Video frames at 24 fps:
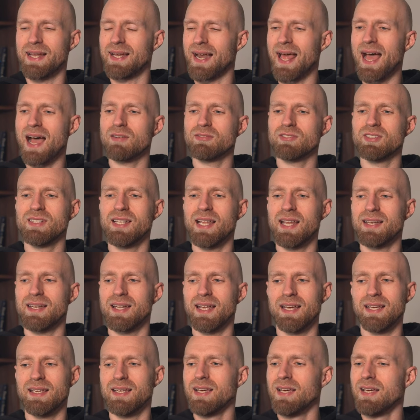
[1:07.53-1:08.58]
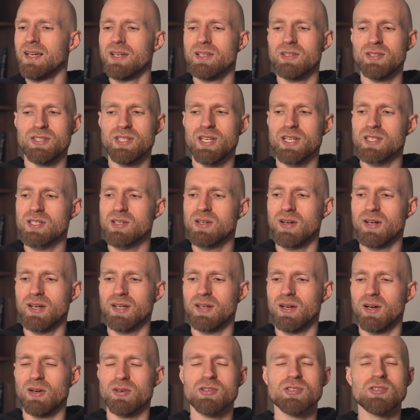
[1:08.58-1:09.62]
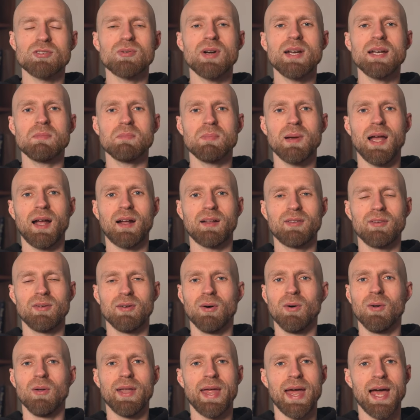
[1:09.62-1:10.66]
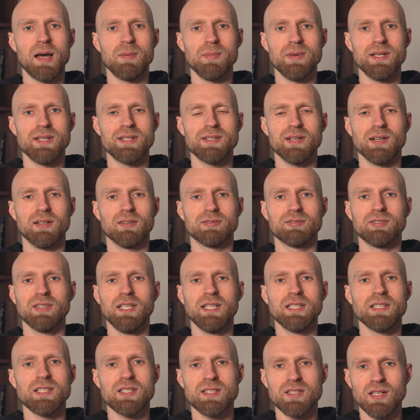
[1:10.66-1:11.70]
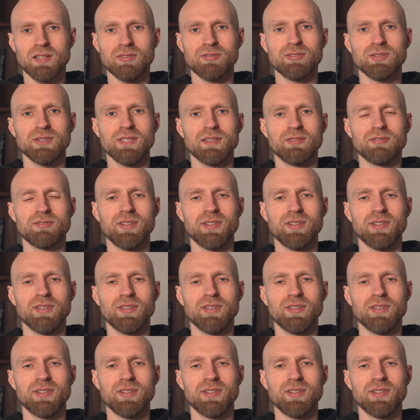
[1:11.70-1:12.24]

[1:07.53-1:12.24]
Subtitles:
and then after that day, you're just gonna go straight back to your old habits of stuffing your